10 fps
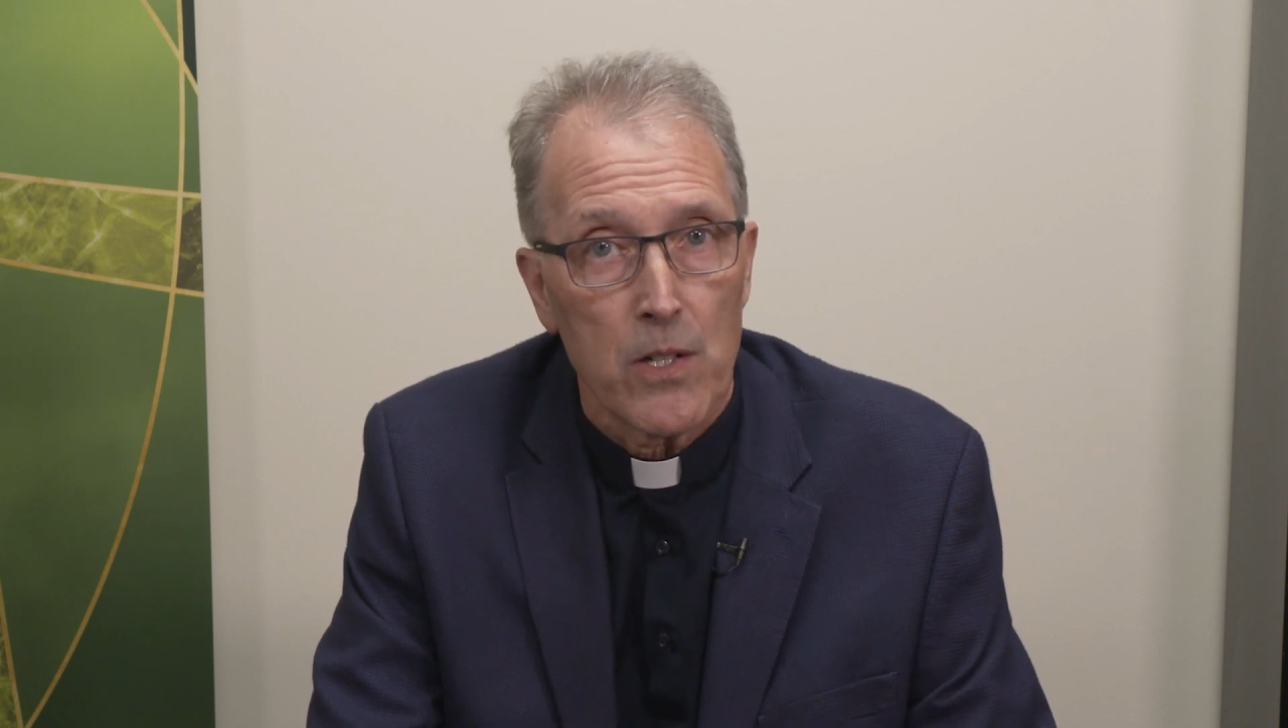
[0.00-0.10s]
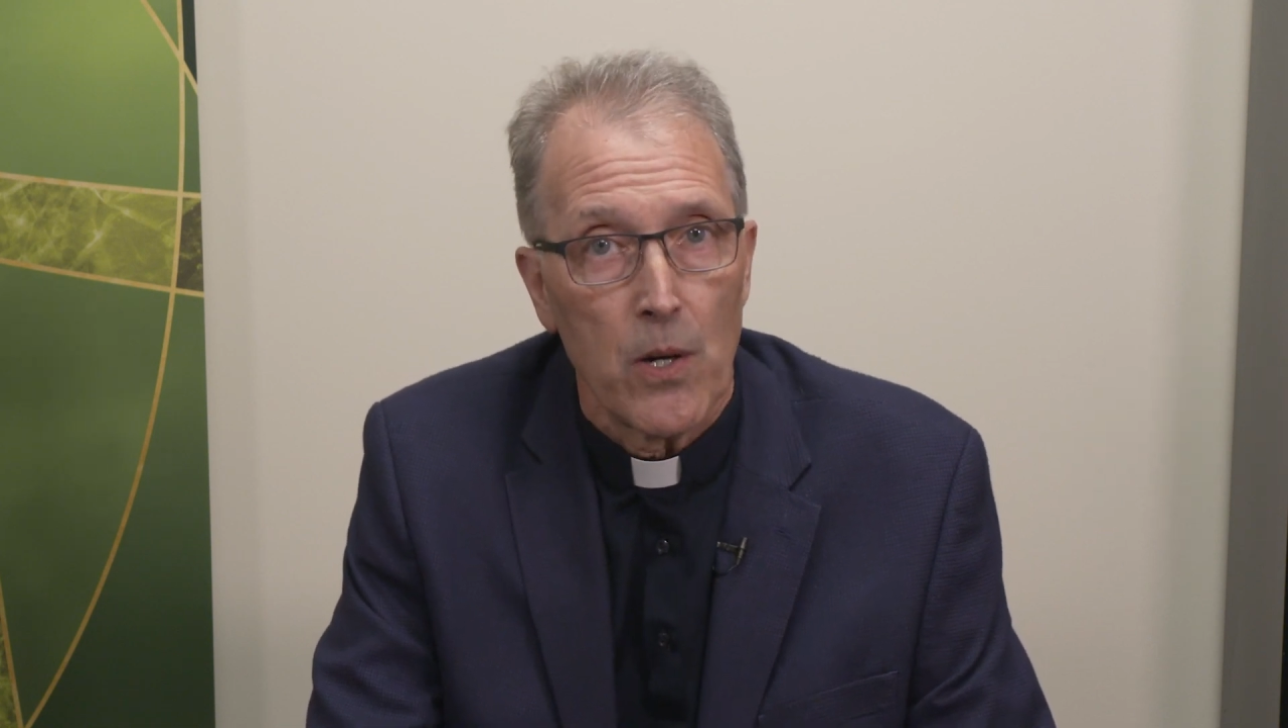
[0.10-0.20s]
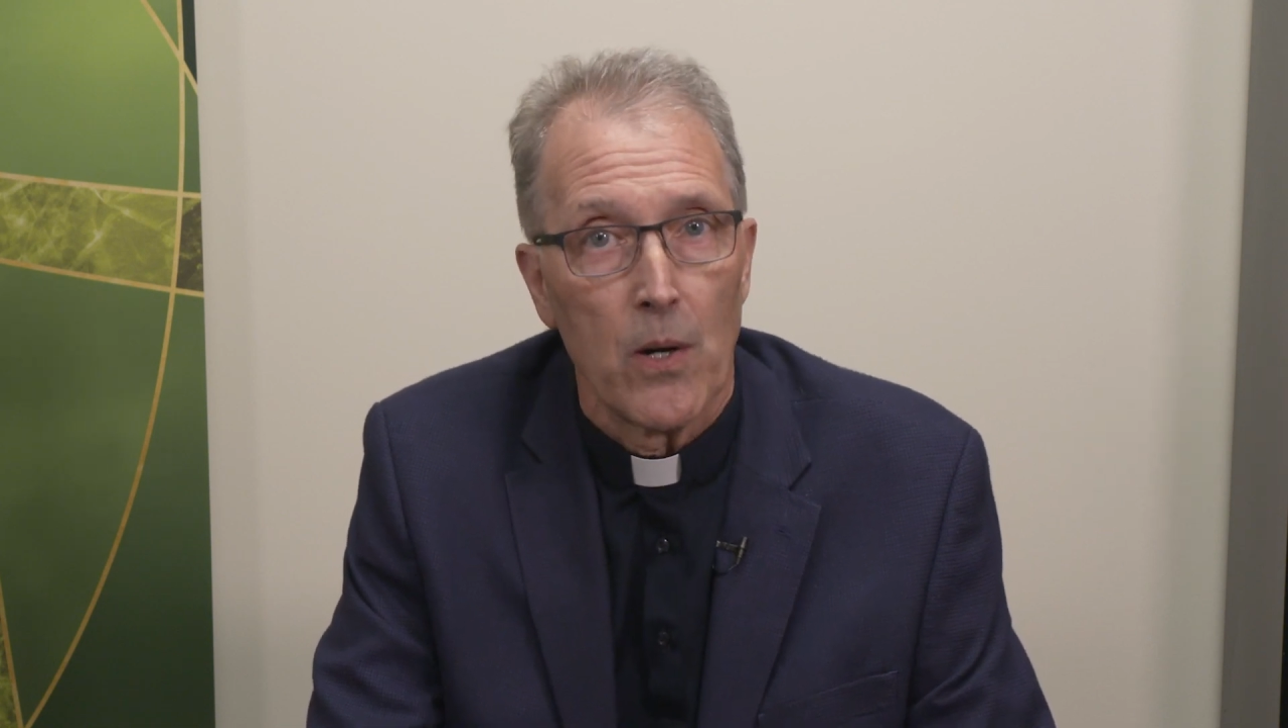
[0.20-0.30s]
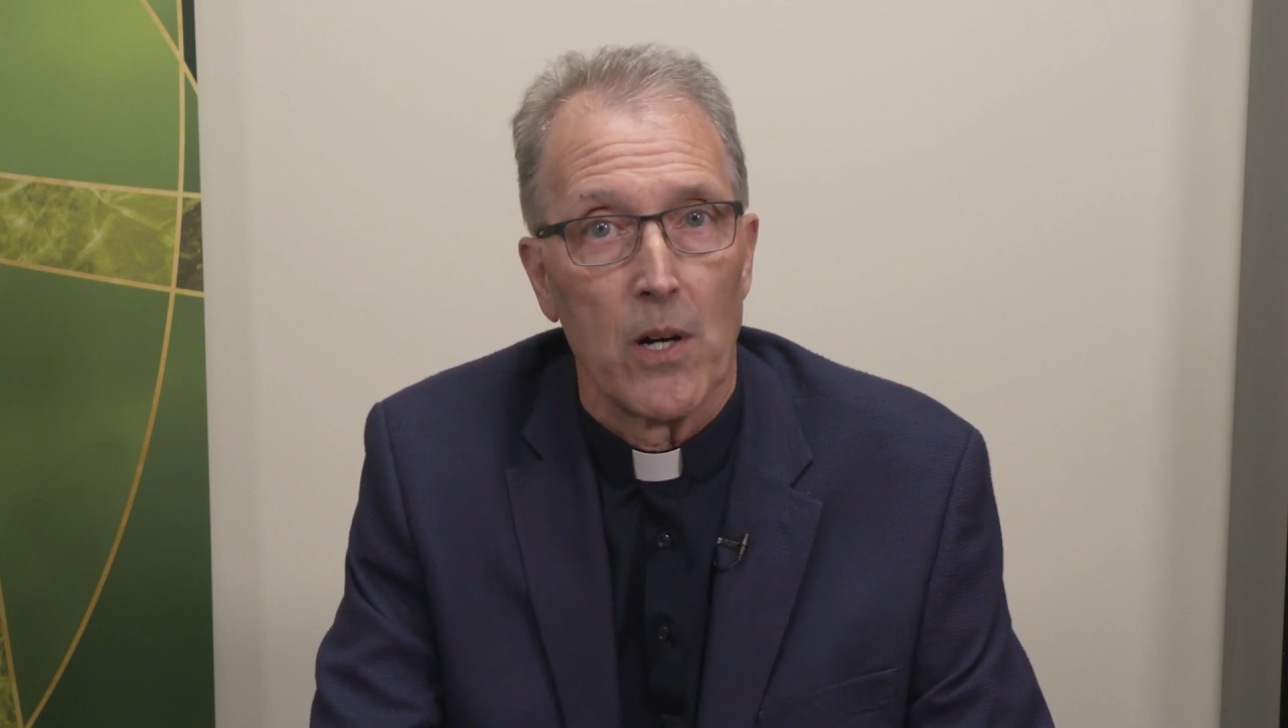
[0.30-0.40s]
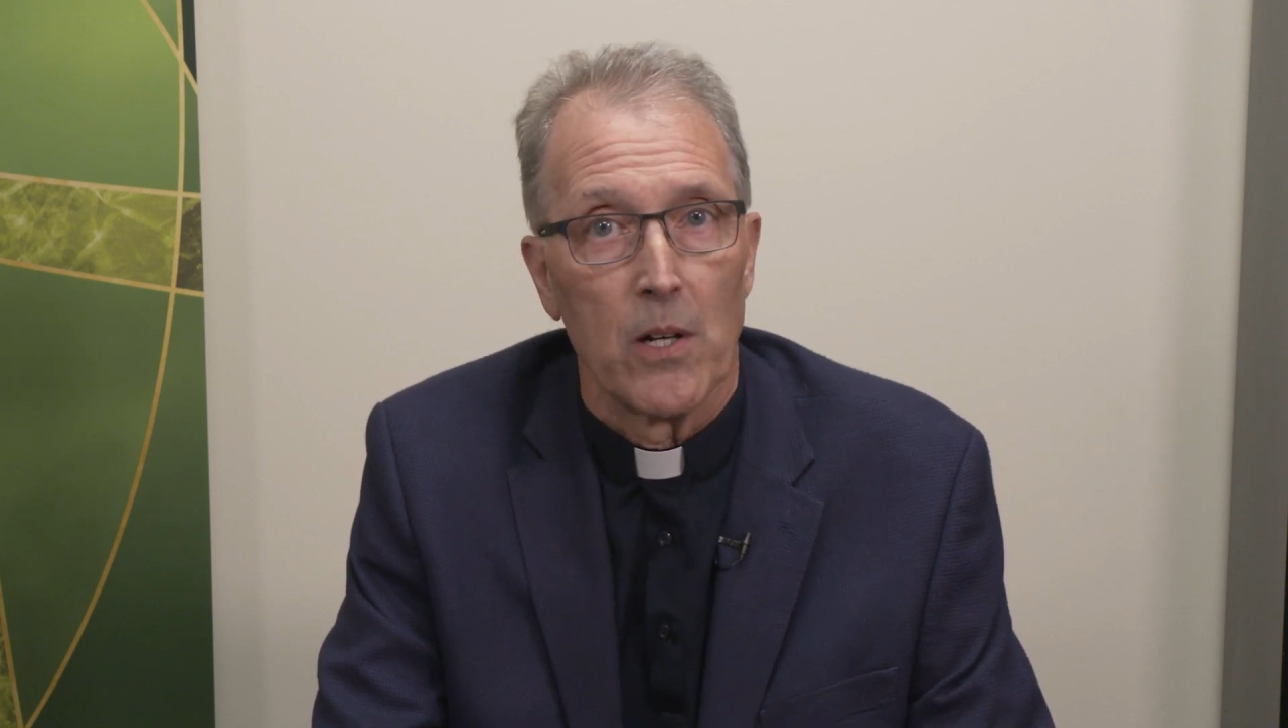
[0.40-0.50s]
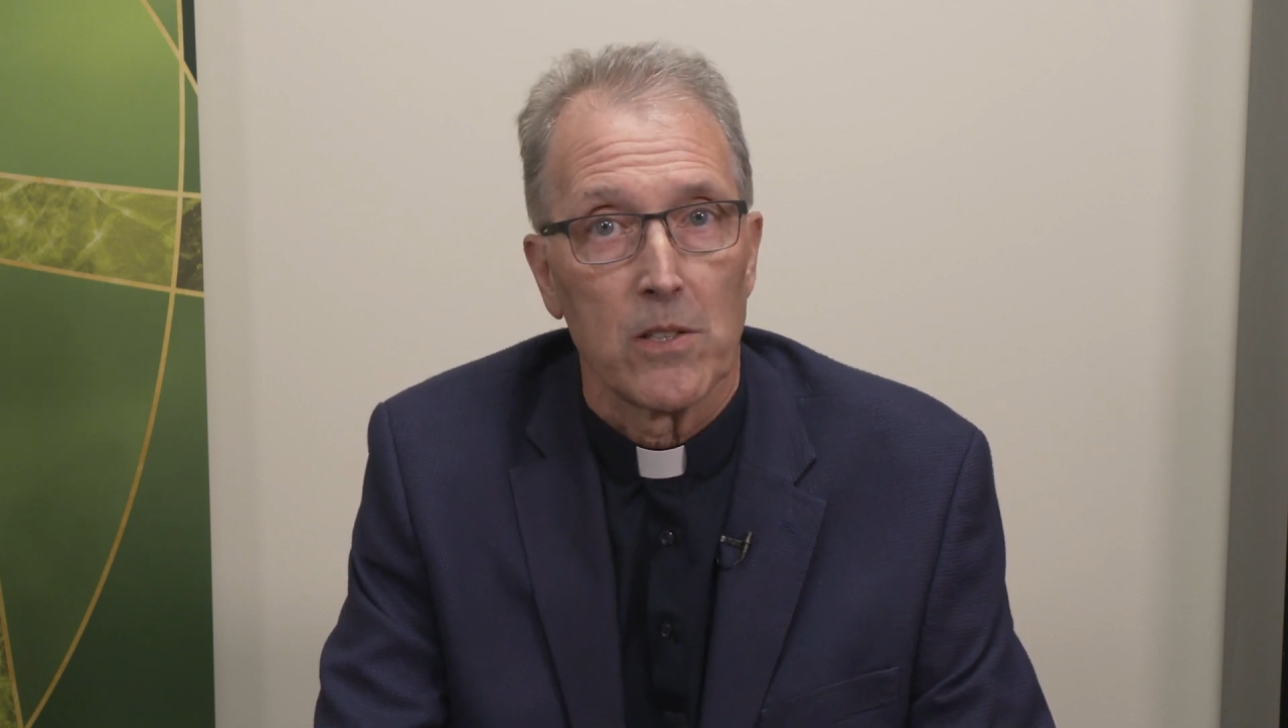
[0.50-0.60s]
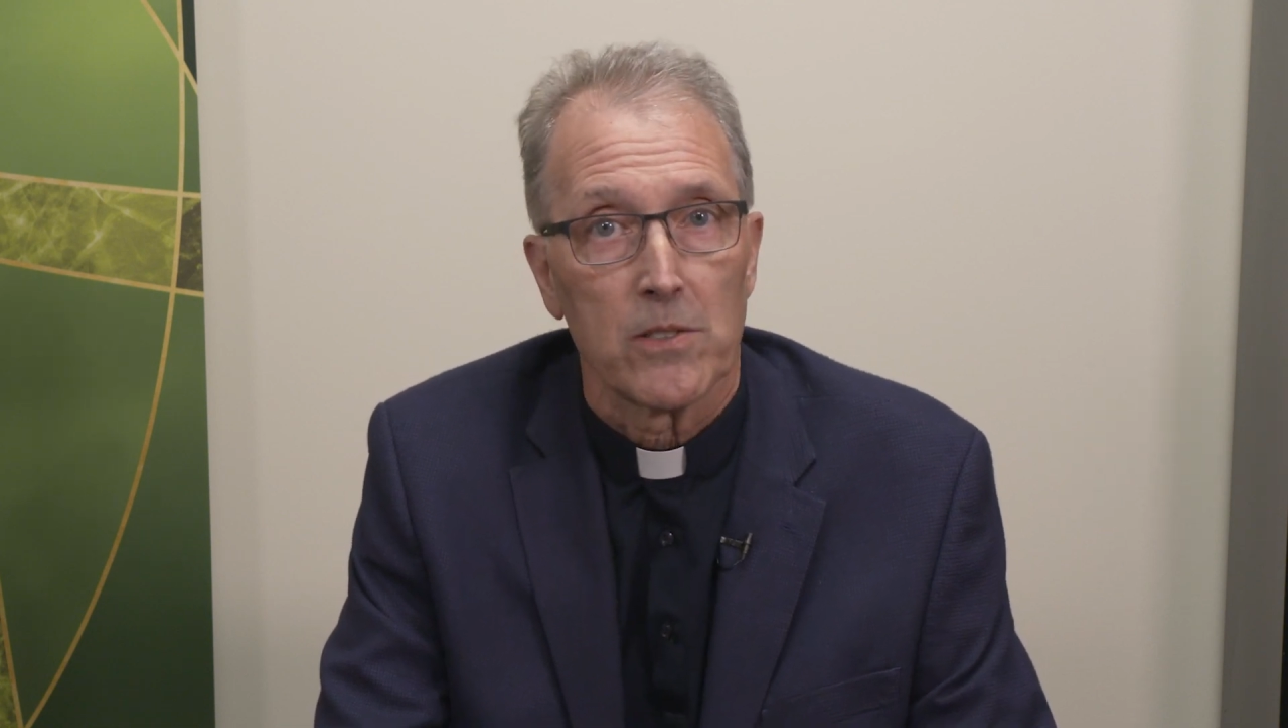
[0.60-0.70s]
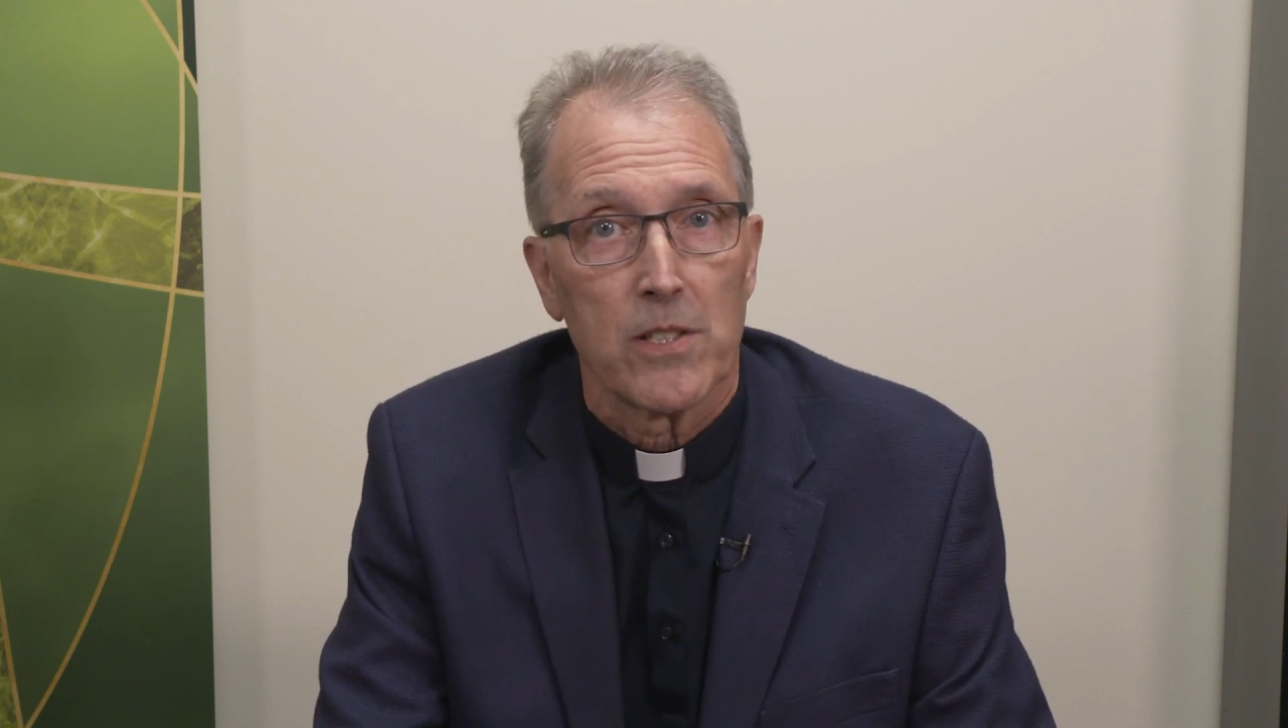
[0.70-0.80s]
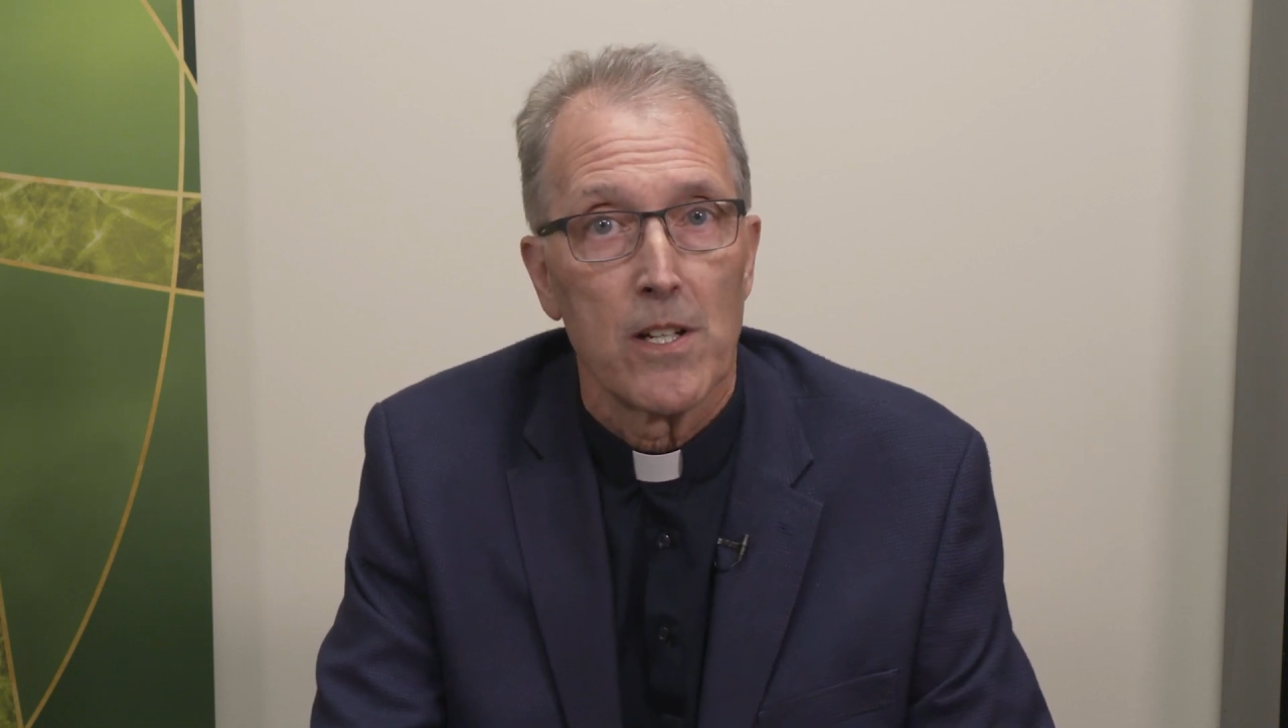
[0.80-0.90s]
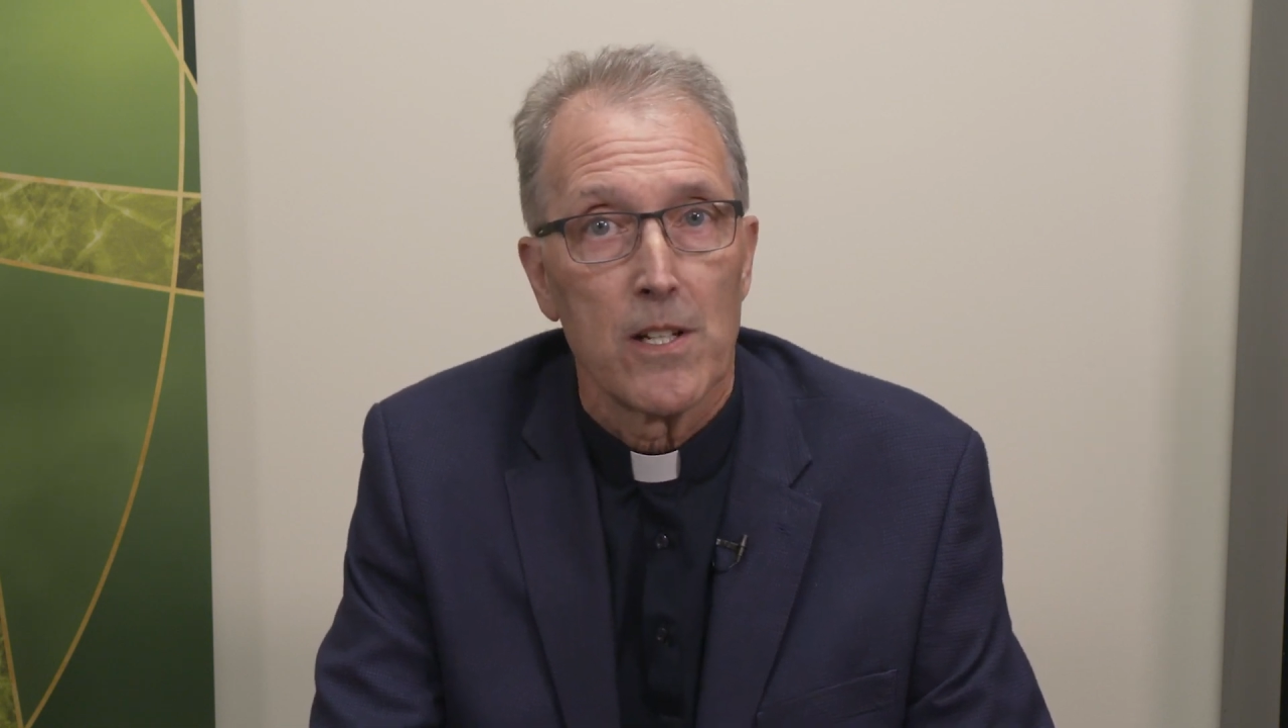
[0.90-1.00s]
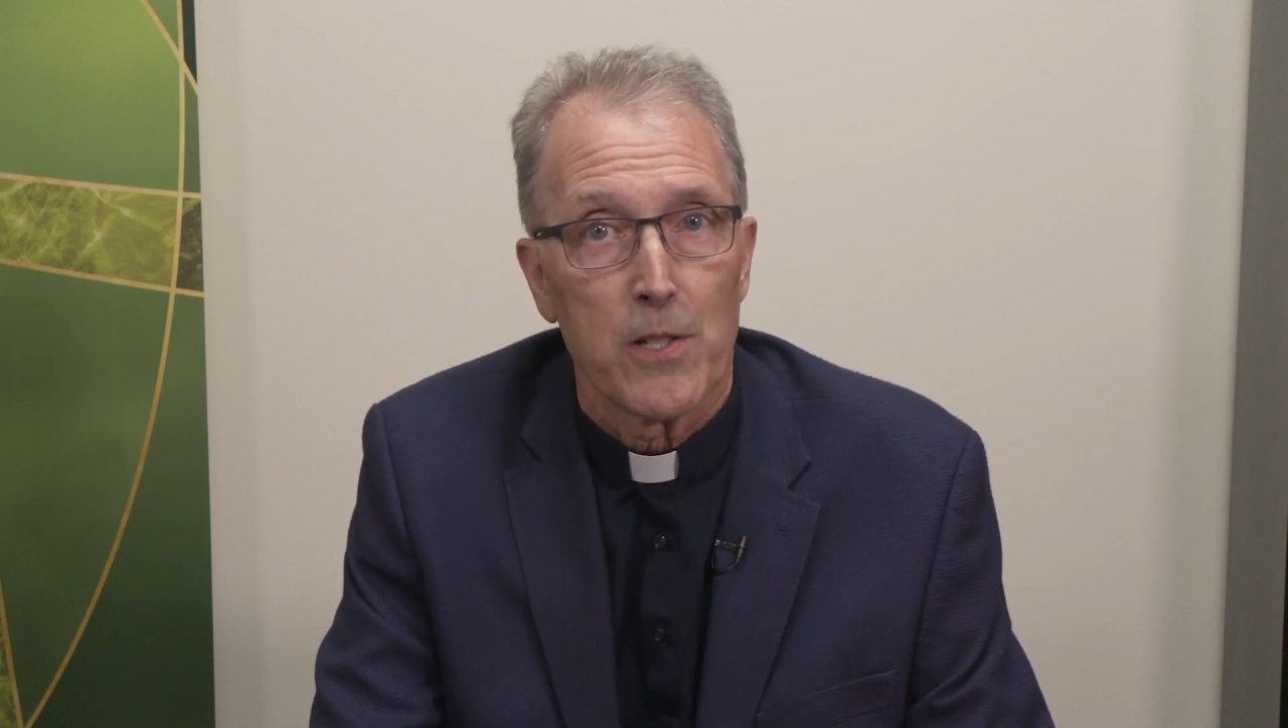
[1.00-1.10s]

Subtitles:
called